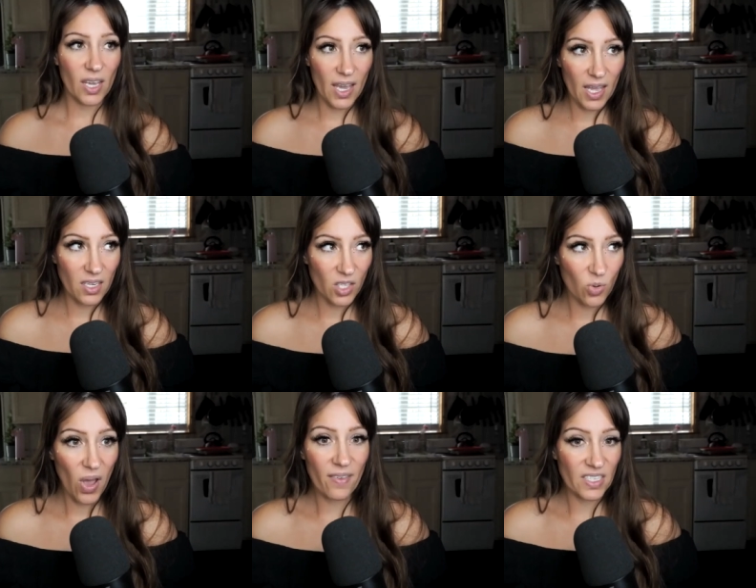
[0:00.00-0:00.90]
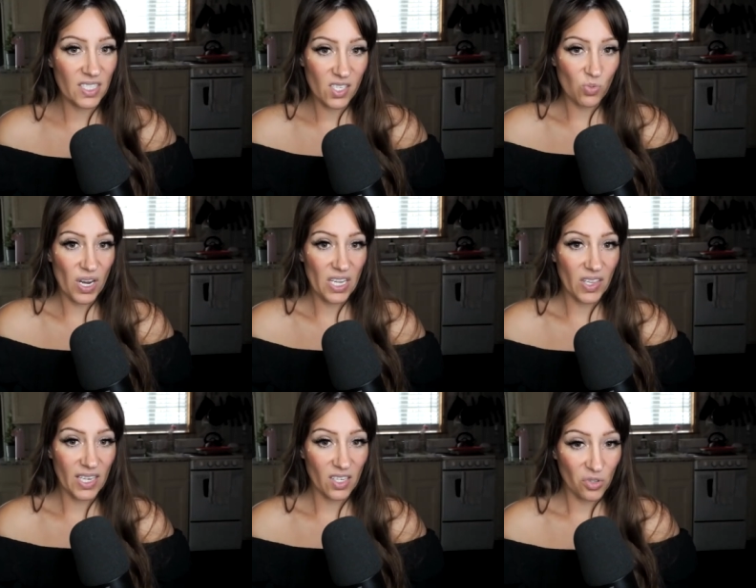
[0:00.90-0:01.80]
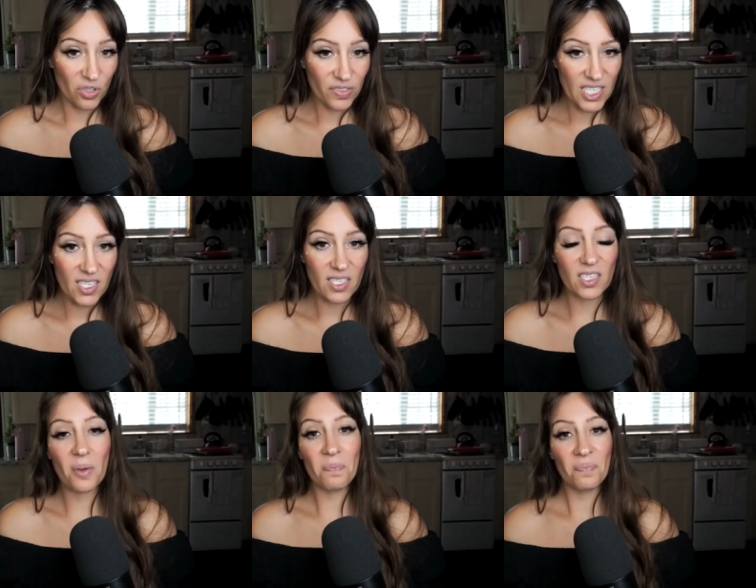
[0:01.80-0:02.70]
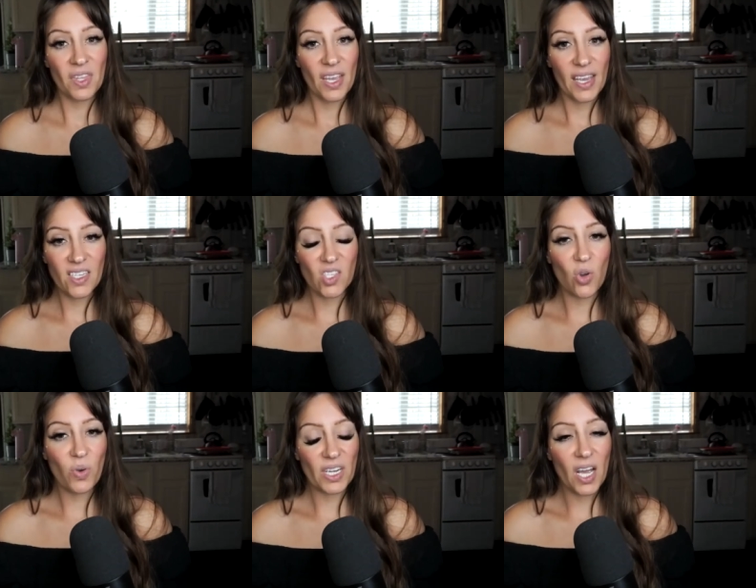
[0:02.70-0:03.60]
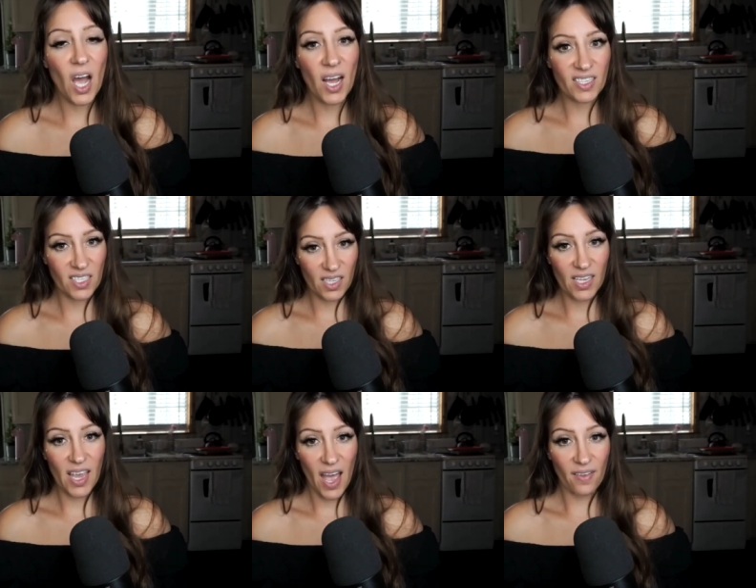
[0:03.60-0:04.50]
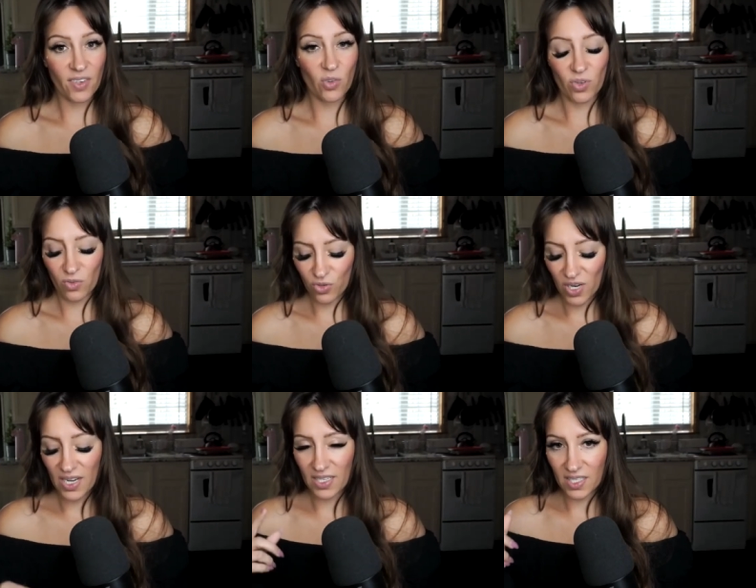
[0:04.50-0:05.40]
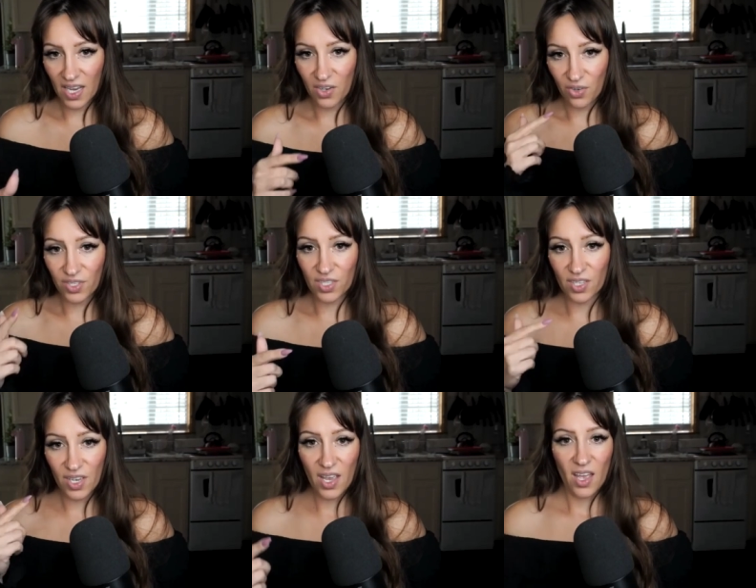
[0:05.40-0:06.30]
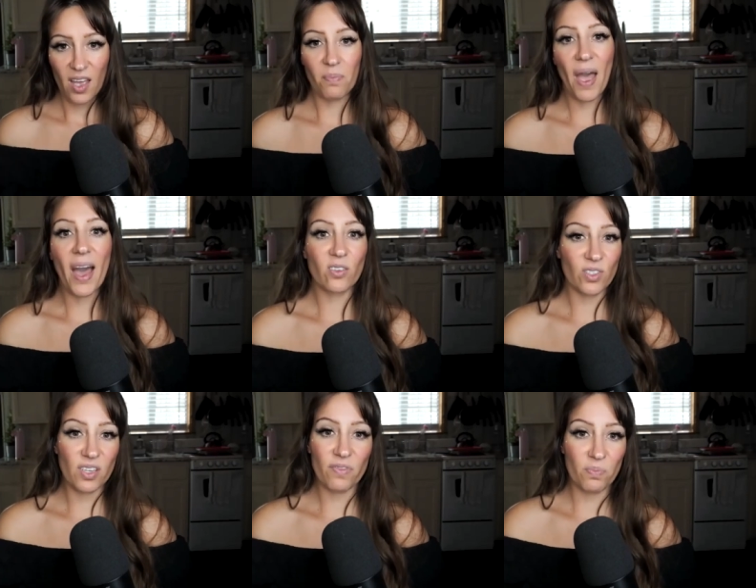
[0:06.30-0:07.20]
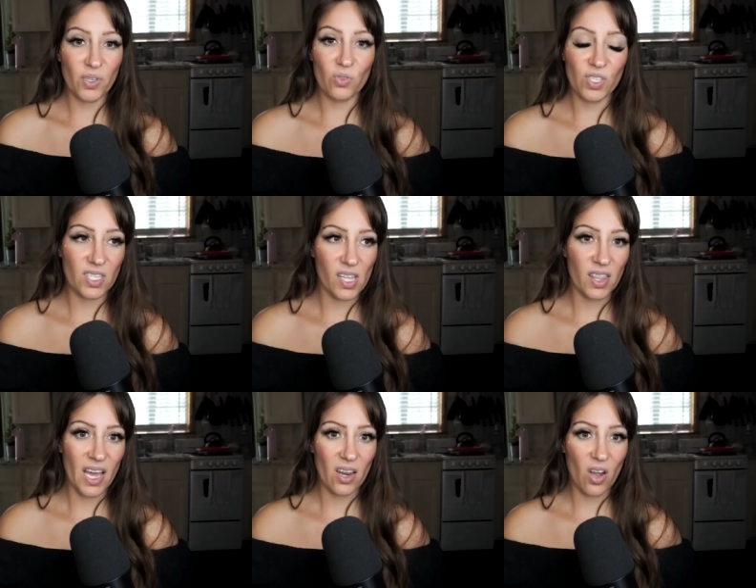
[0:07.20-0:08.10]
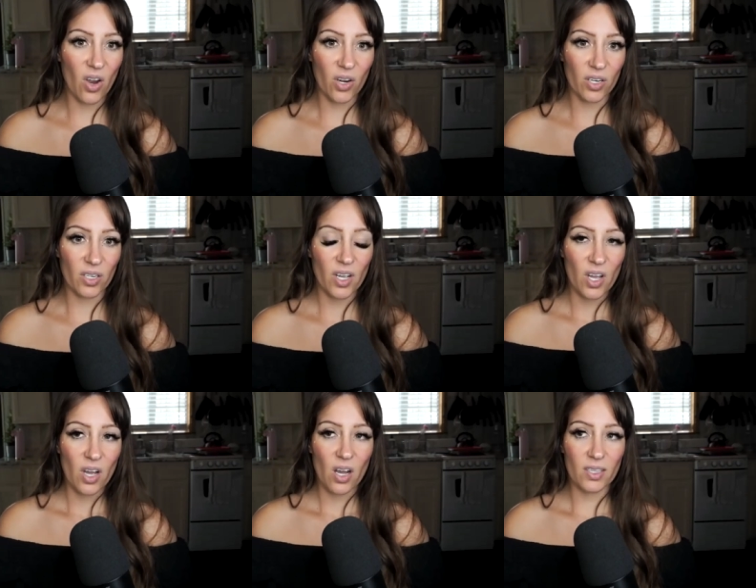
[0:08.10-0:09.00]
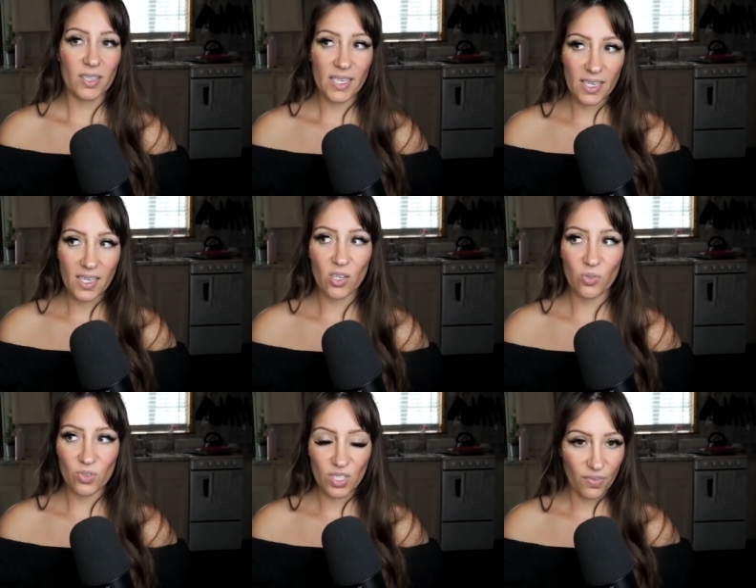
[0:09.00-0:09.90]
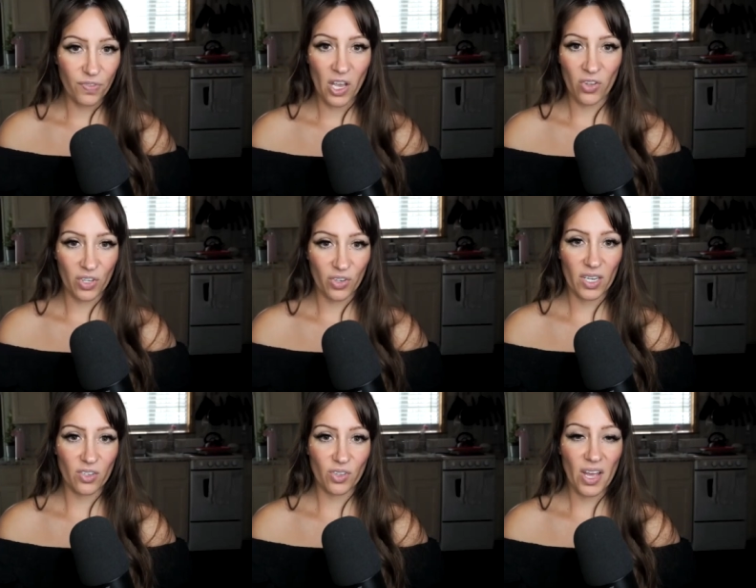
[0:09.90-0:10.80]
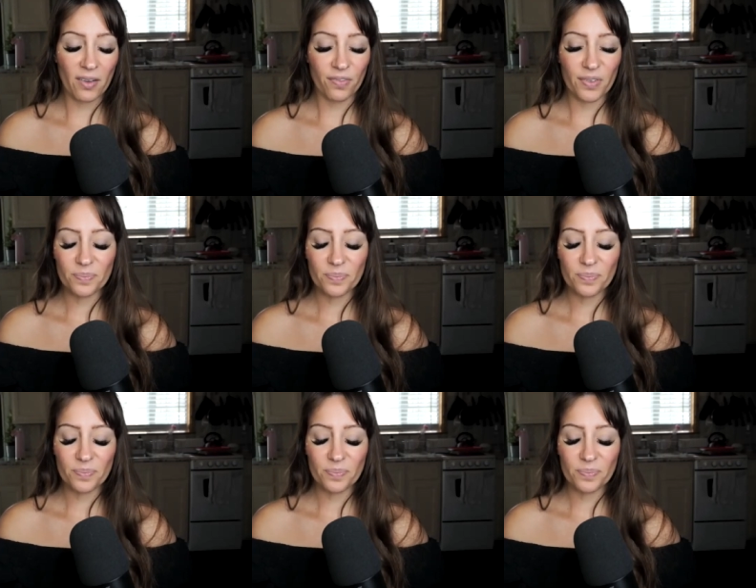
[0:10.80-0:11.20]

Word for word: and you have a dysregulated nervous system, it's going to constantly have you creating cycles and patterns of abuse that are leading you to failure in your life.